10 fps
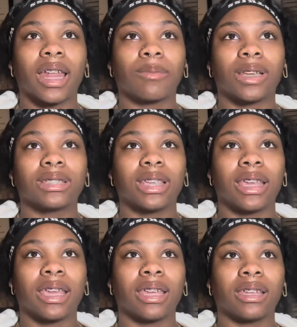I'm not
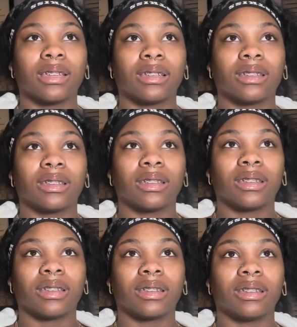saying
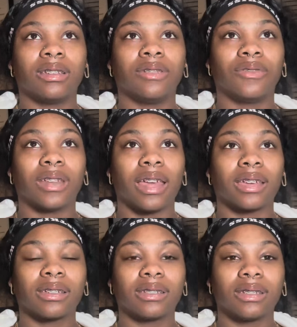
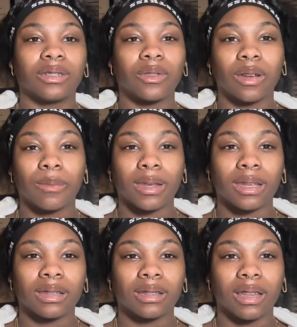deflect. You know what I mean?